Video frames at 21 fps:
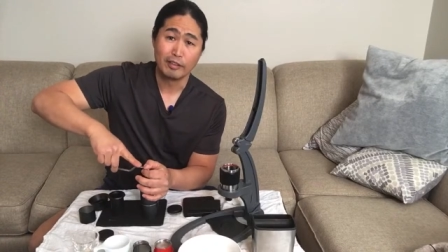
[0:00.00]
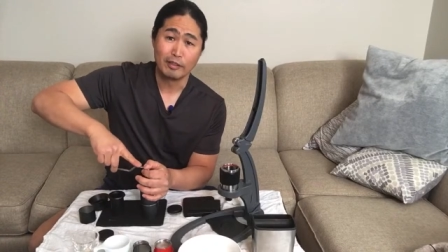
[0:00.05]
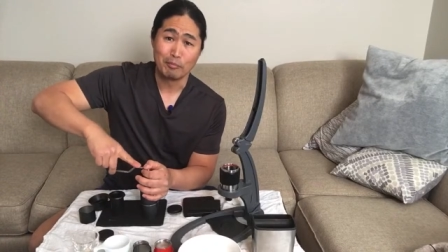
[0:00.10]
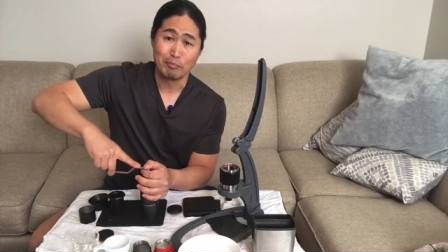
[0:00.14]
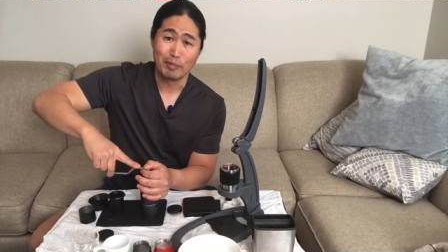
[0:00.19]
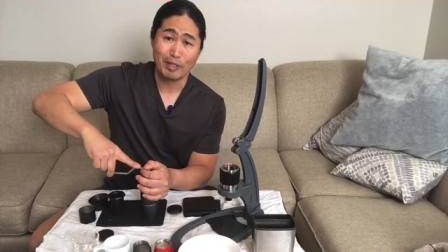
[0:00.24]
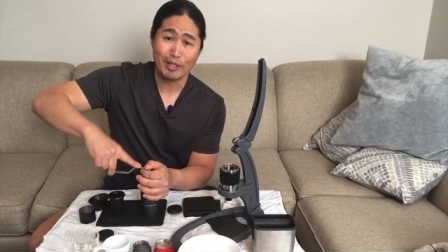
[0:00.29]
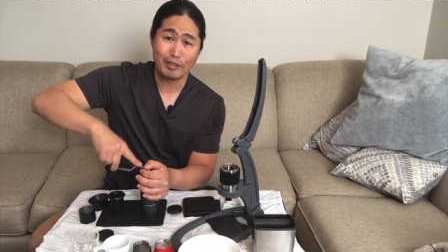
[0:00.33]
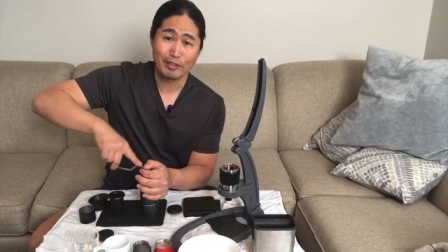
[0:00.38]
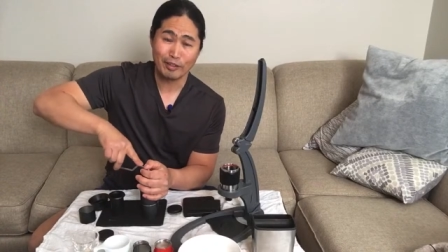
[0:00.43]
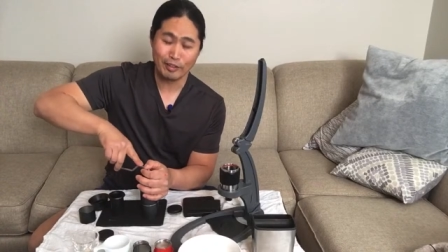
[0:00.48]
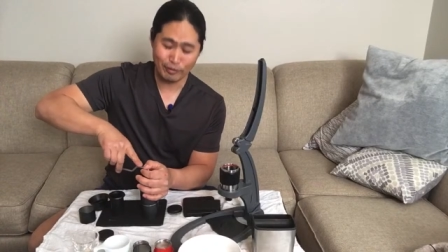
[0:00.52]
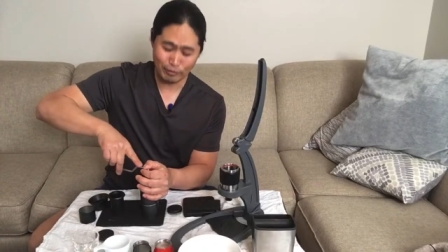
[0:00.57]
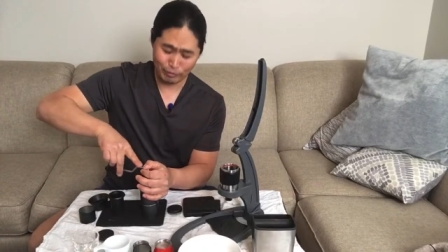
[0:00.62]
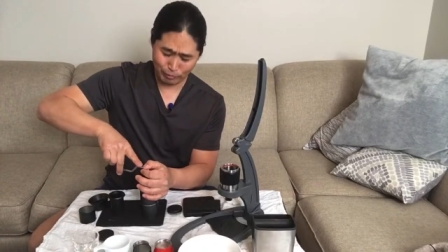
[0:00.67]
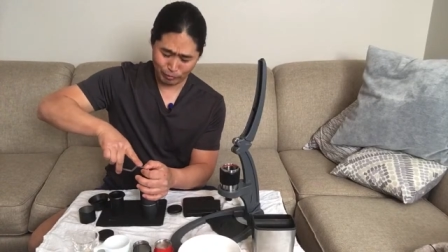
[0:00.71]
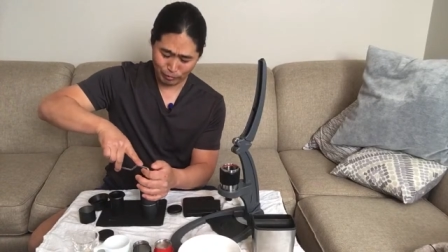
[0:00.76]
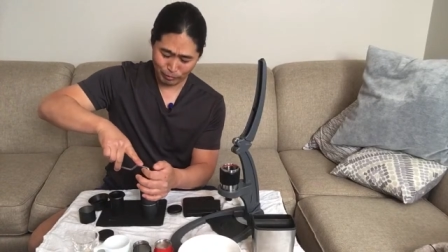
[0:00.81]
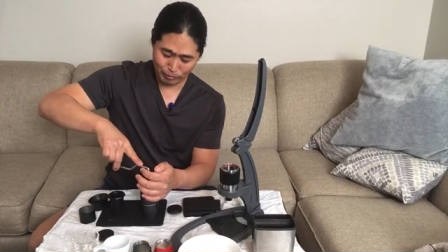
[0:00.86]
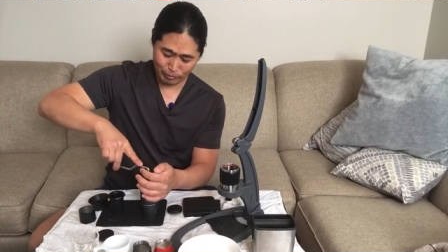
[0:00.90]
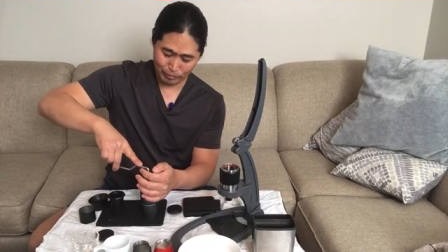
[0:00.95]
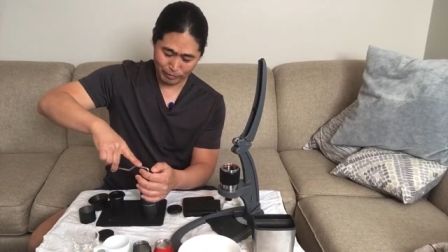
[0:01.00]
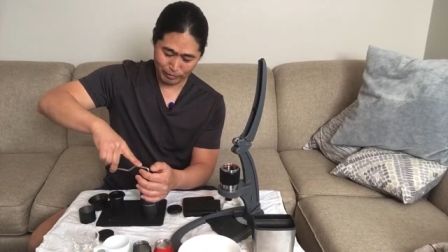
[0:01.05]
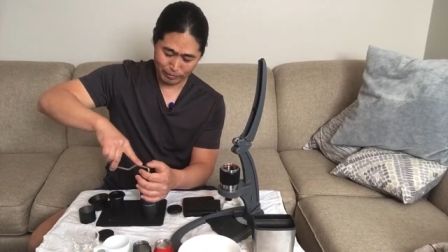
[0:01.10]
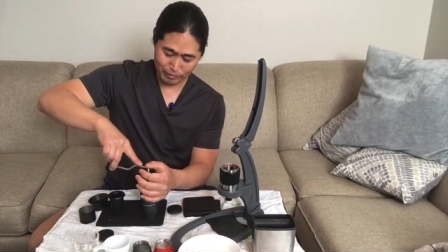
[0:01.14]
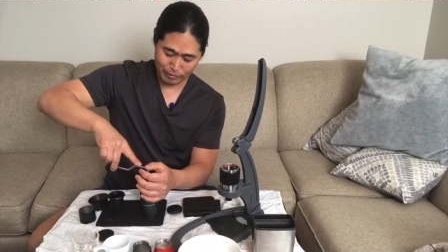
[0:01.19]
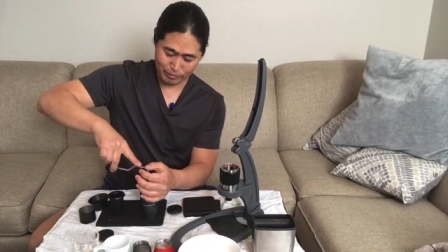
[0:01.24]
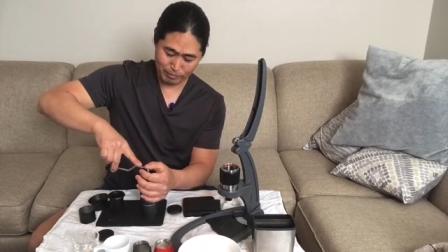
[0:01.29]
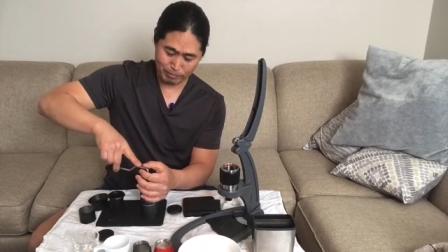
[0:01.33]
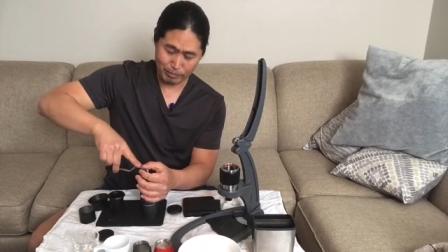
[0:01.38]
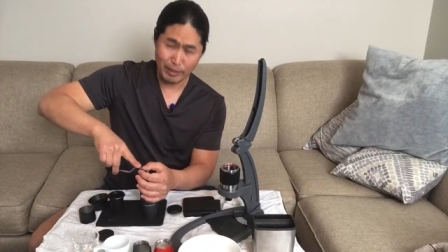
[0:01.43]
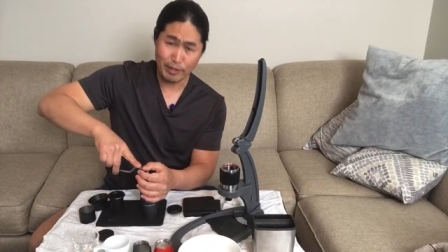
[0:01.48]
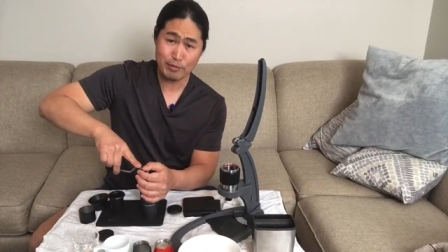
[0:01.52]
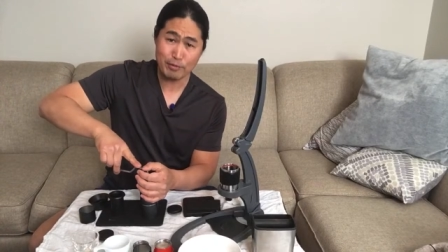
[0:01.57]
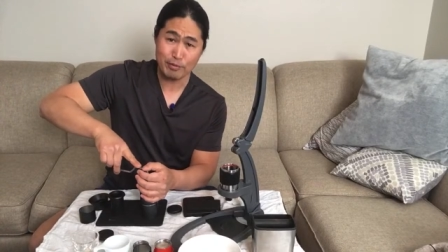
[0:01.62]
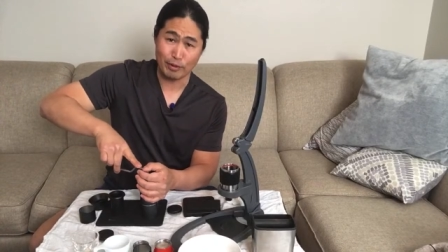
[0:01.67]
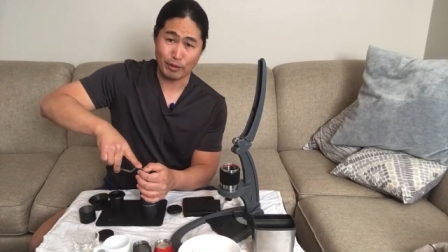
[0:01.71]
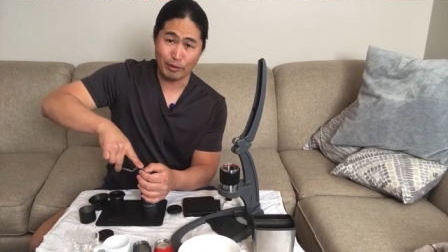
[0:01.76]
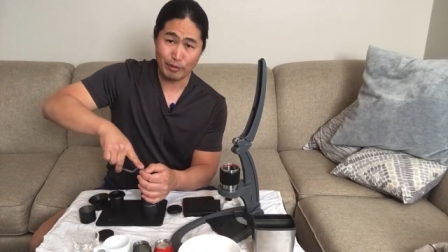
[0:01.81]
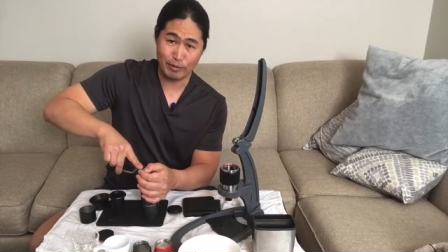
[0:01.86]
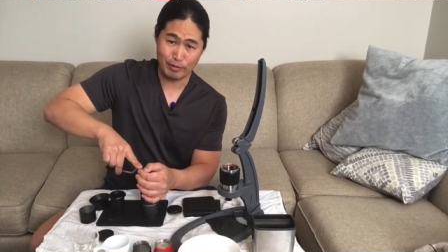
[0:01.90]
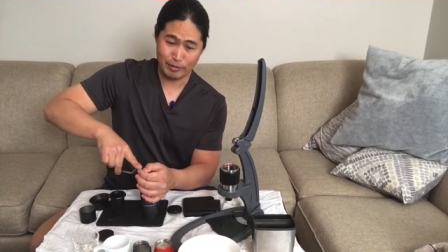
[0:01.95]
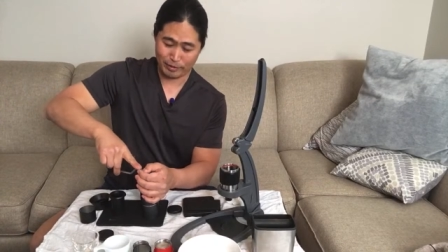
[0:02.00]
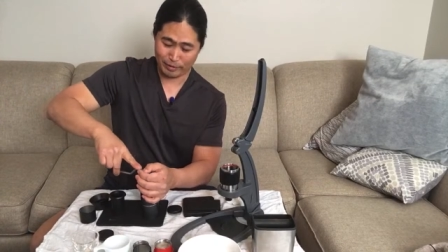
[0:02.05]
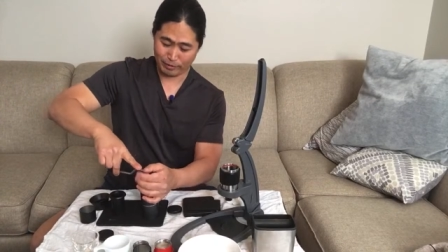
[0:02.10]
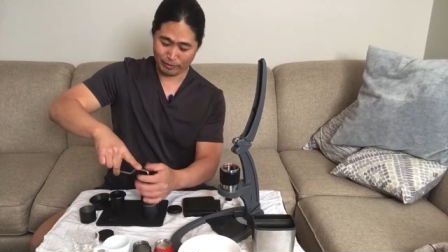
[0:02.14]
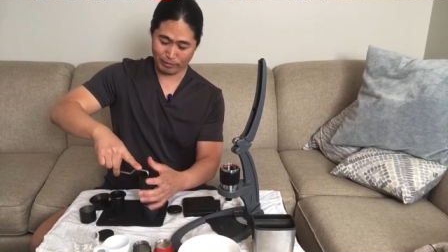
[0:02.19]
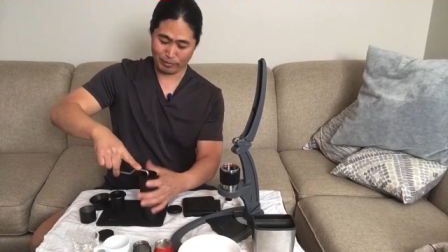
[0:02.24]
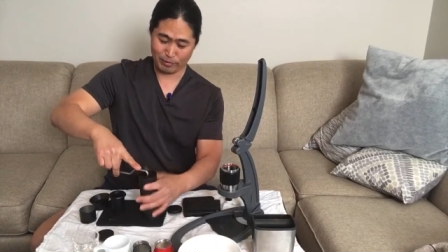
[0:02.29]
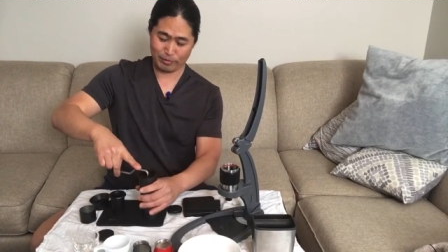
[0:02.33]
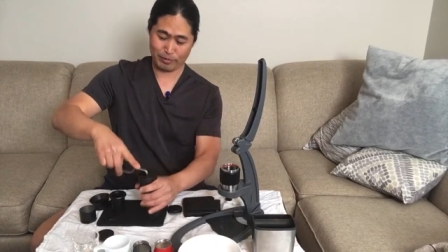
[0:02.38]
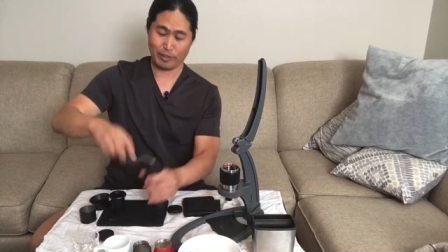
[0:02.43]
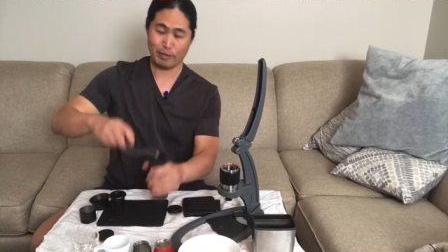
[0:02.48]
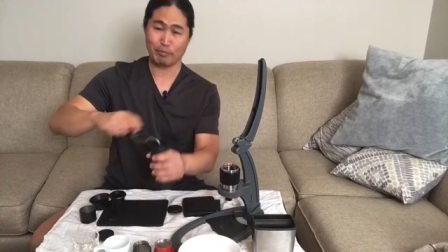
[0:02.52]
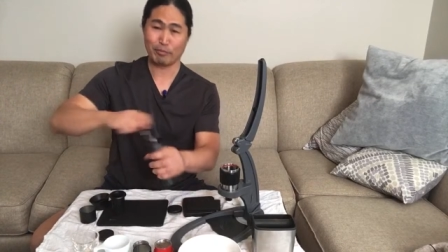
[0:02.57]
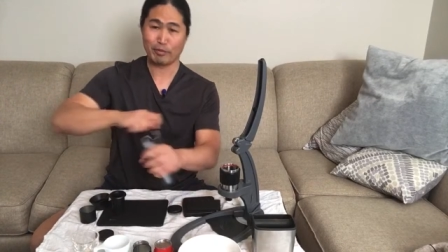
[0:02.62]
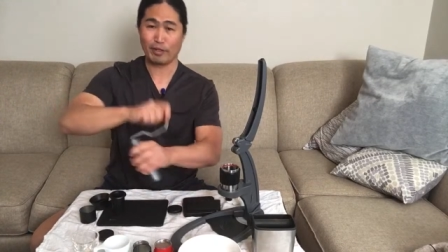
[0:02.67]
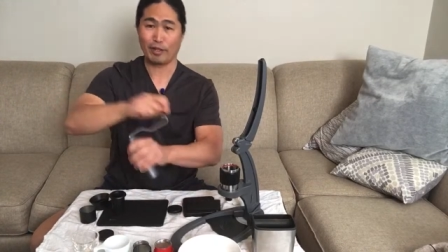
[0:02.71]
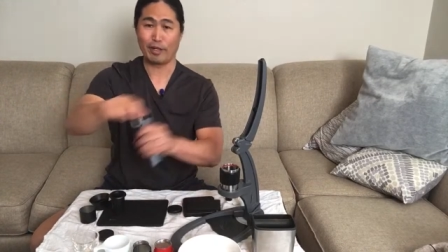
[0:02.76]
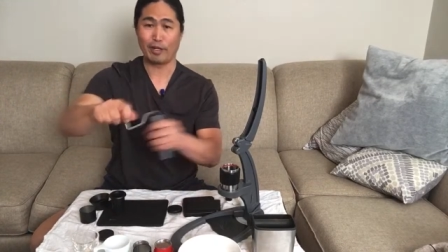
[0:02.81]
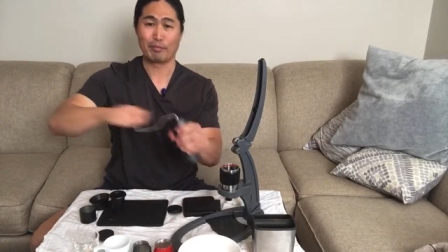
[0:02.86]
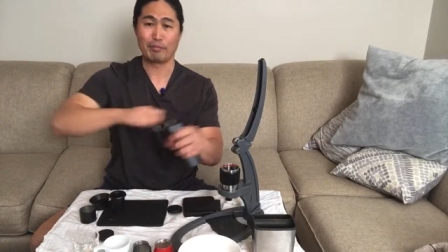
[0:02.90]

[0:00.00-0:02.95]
making two espresso at the same time.